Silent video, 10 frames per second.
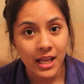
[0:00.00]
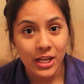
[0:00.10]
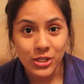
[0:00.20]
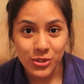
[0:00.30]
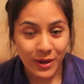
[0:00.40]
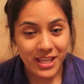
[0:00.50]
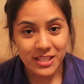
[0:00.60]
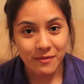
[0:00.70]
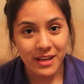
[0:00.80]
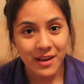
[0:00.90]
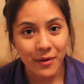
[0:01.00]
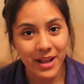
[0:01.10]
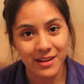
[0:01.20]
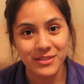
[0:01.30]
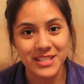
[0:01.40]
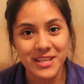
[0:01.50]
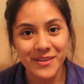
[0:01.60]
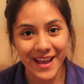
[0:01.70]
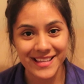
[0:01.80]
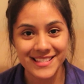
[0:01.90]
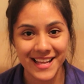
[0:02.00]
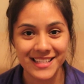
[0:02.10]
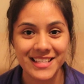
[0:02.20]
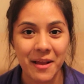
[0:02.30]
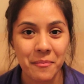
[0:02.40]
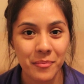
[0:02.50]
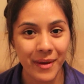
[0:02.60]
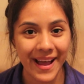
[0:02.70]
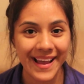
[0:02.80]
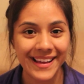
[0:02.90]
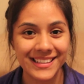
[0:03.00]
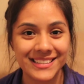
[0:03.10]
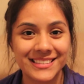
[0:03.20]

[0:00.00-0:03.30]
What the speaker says: enjoy this video, and I'll see you guys next time. Bye.